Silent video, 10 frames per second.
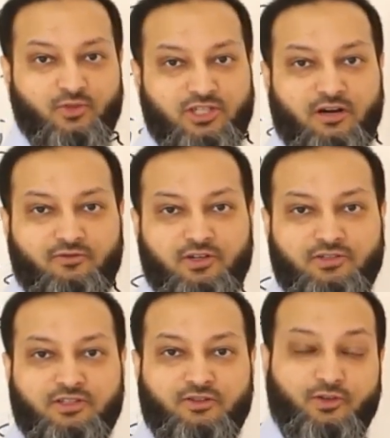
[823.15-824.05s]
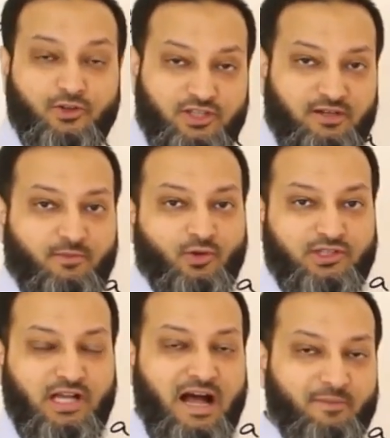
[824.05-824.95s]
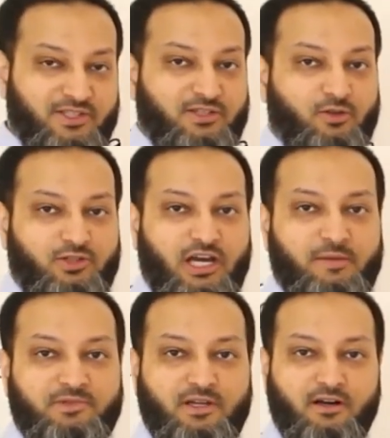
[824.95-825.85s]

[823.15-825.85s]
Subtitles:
which covers the 13 most common serotypes